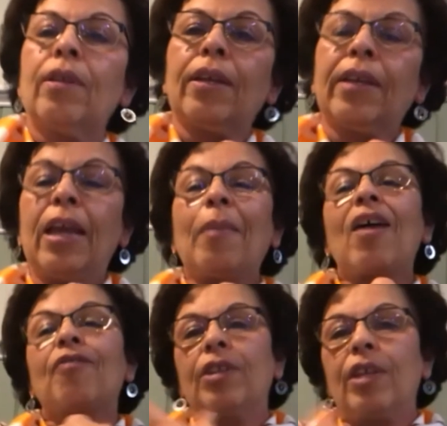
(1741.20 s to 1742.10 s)
that came
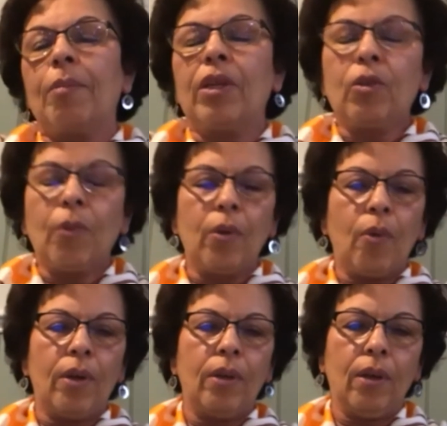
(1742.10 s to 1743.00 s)
after the
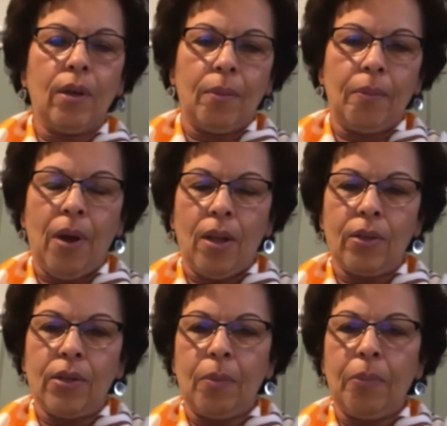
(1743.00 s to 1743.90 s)
MA21
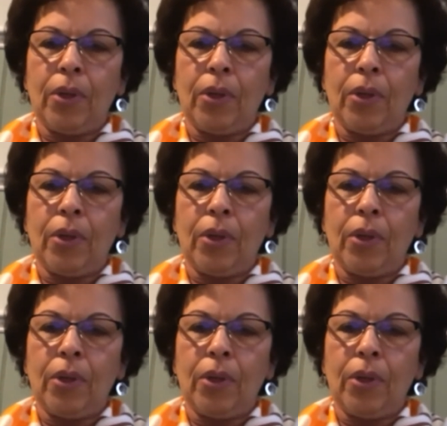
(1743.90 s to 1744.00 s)
policy.